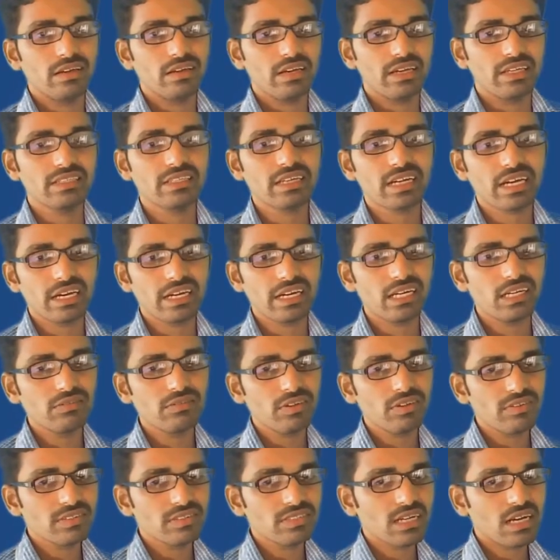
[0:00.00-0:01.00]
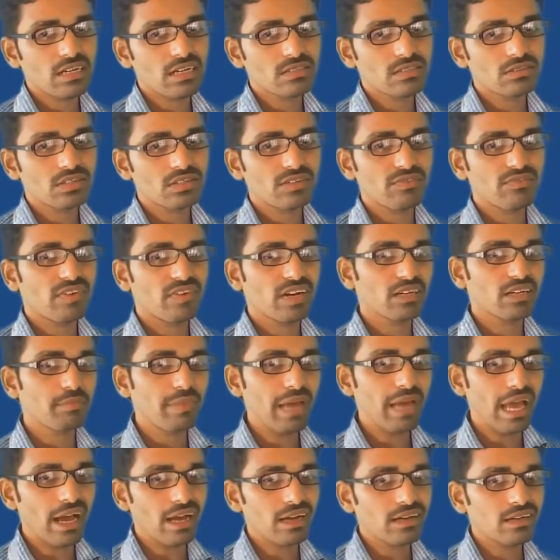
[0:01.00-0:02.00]
the current wave is also reflect
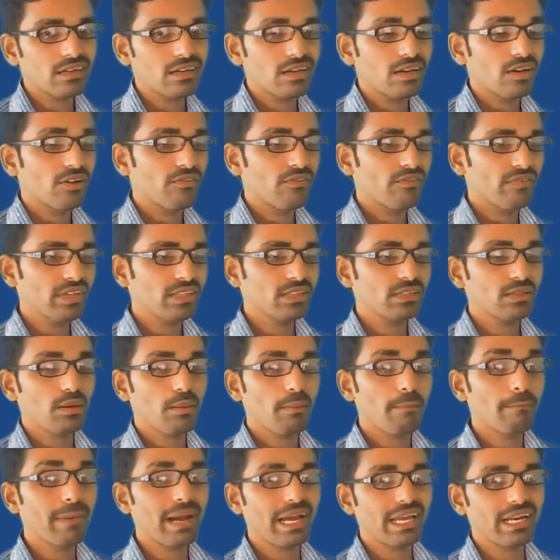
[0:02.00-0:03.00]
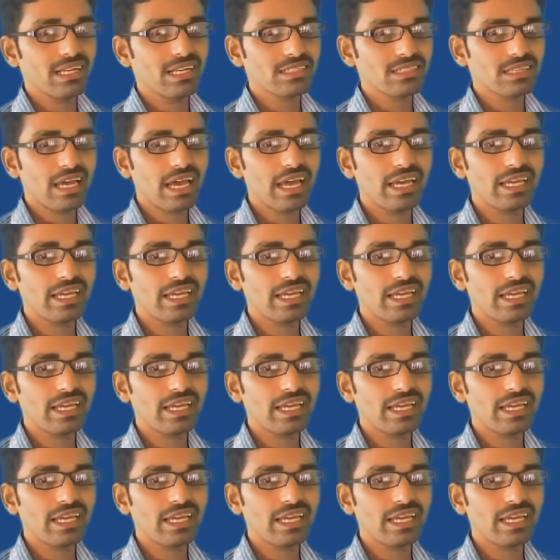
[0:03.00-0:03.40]
back with minus I,